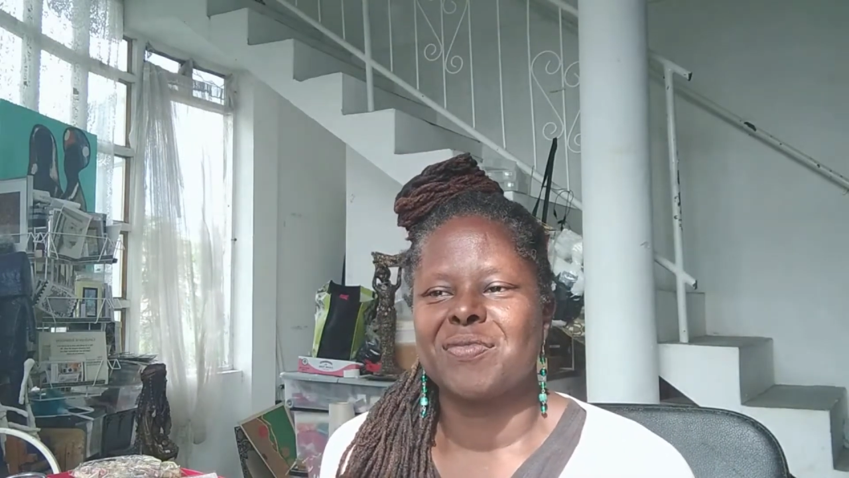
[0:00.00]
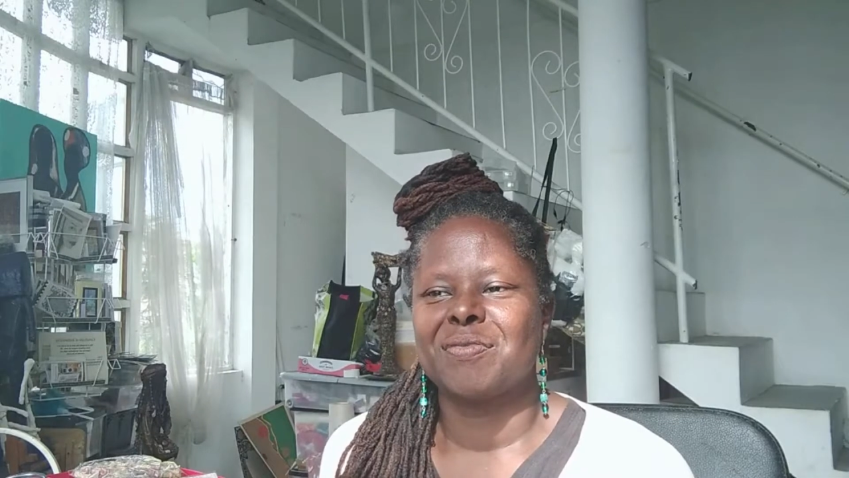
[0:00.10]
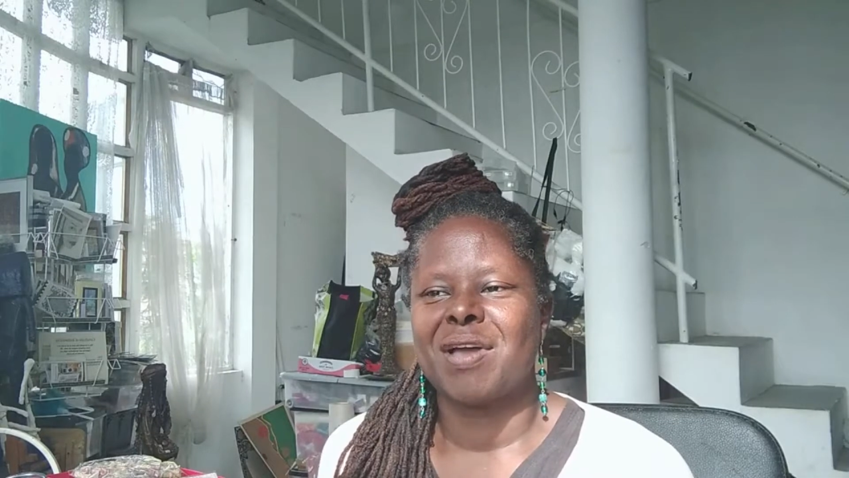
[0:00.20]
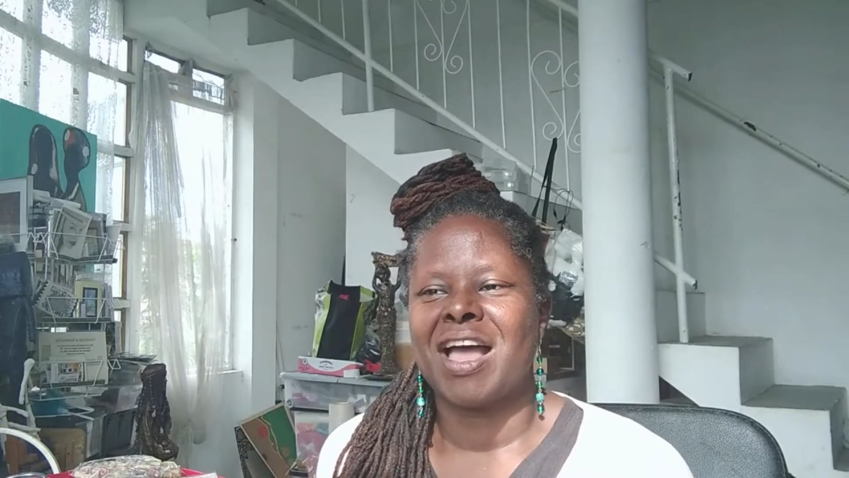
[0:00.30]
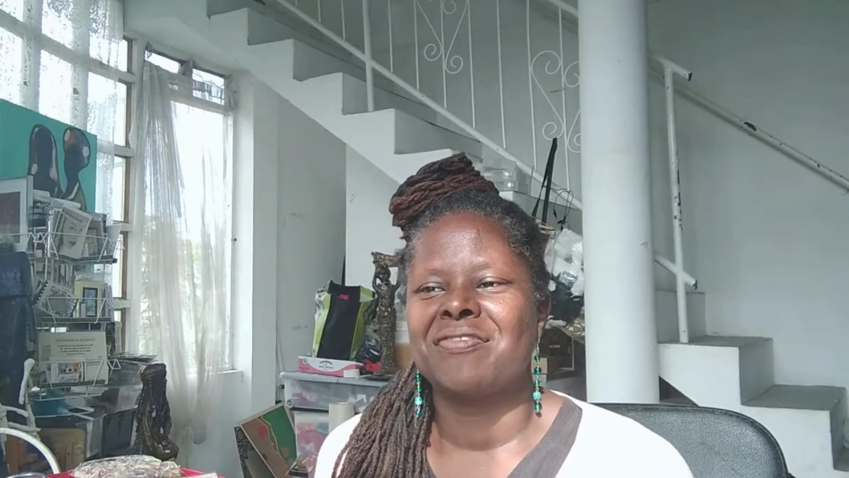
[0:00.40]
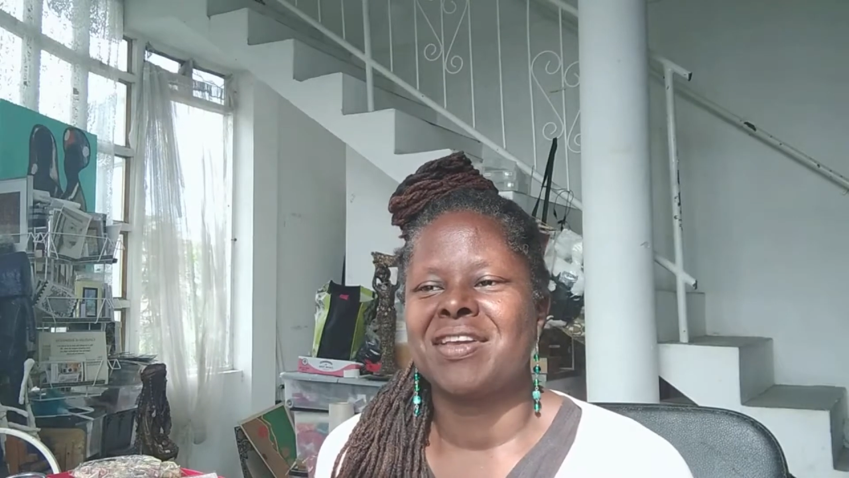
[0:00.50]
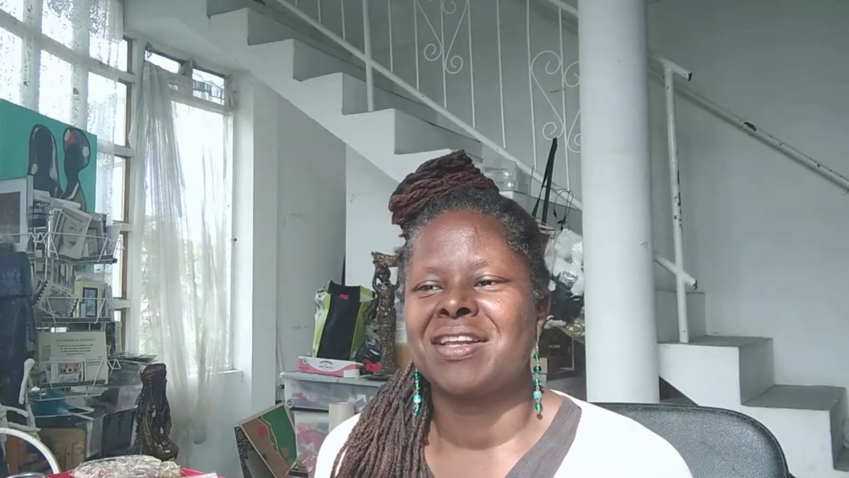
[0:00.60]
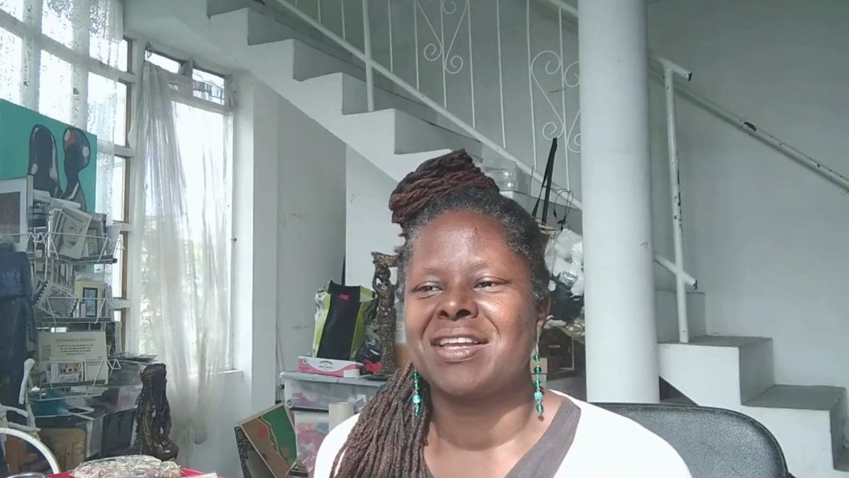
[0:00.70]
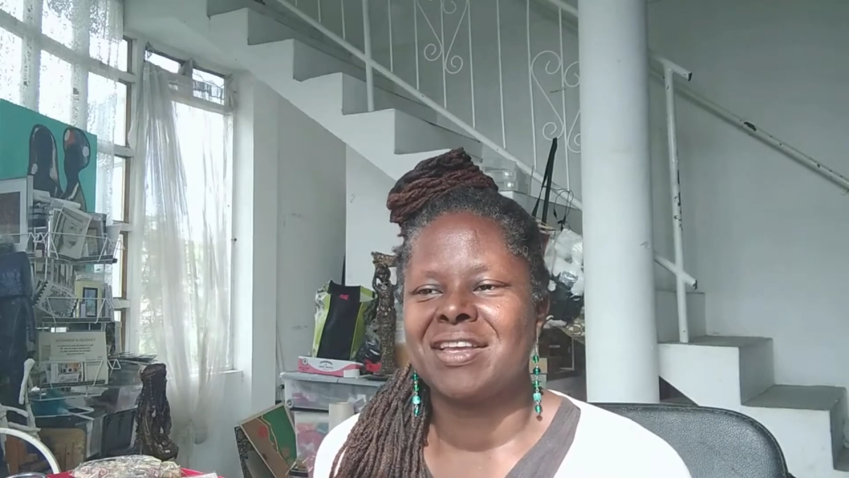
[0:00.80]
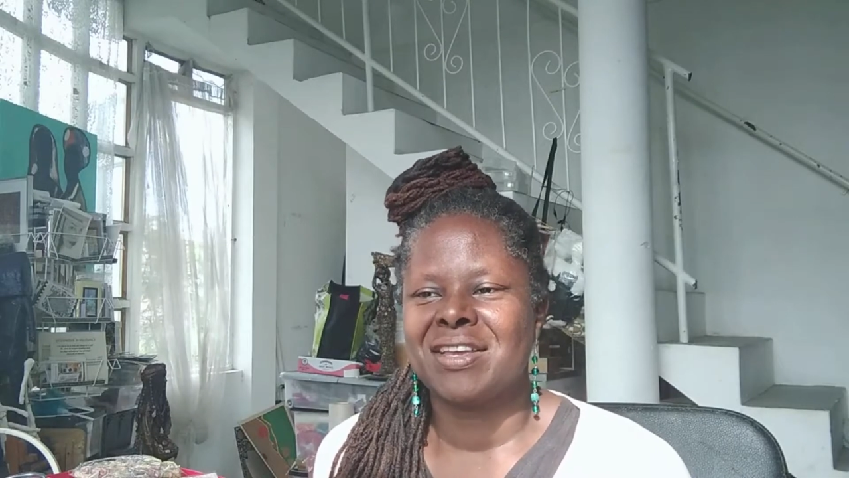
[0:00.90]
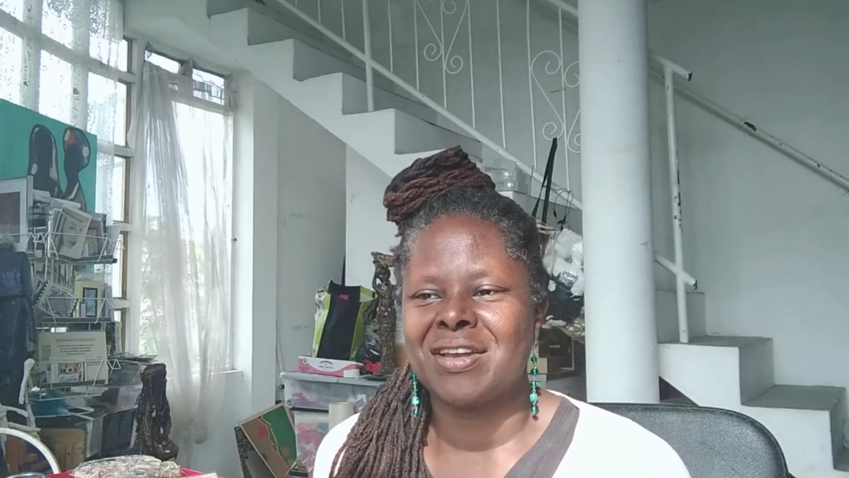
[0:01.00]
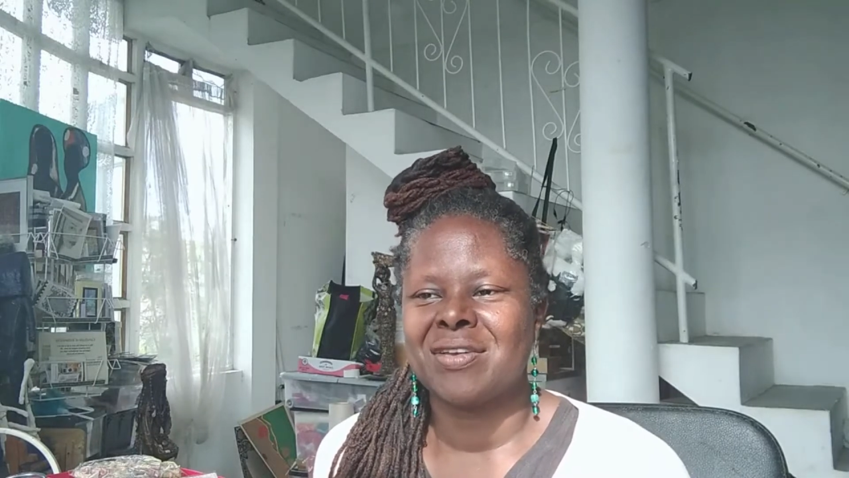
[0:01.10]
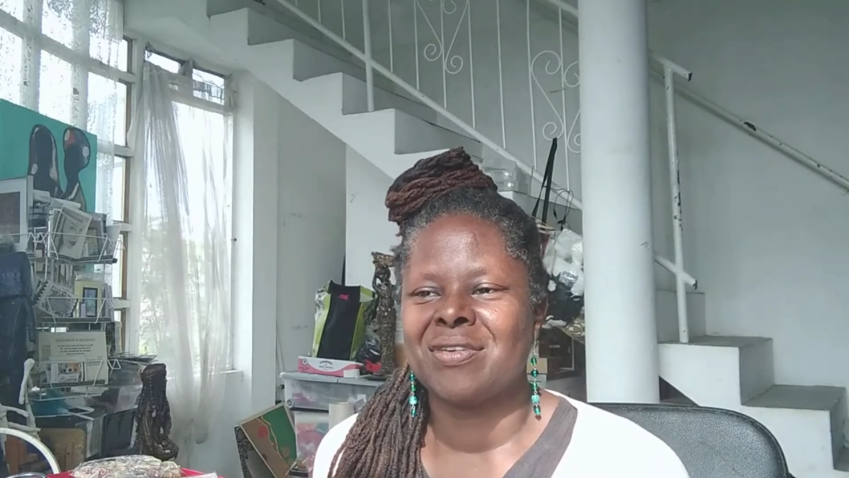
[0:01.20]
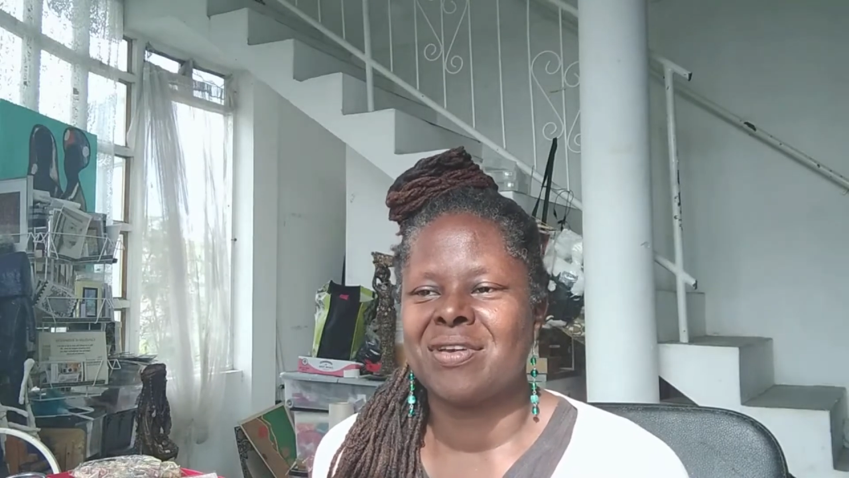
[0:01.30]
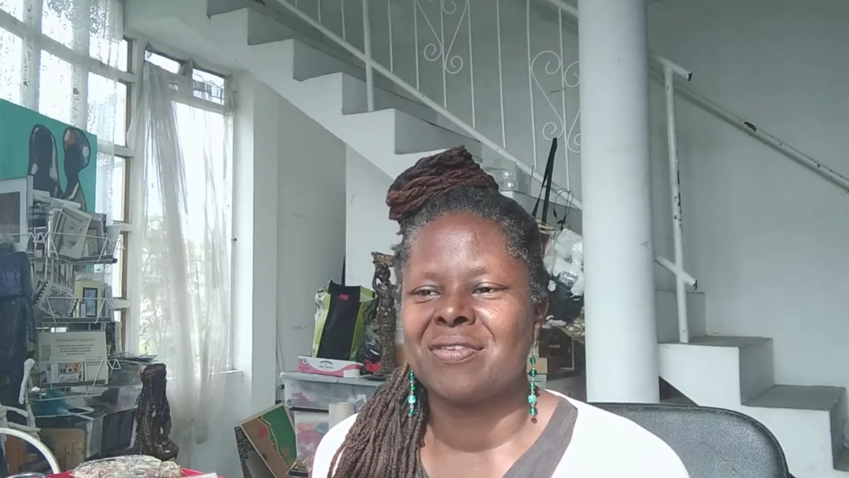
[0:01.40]
having, you
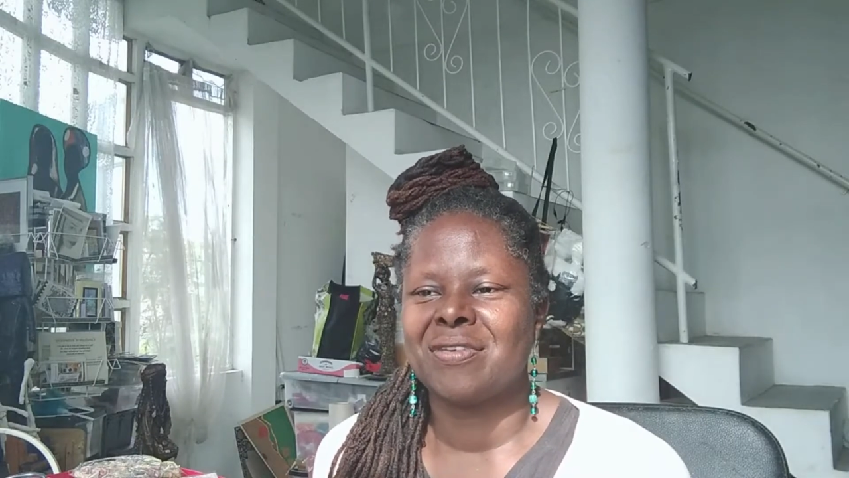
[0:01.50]
know,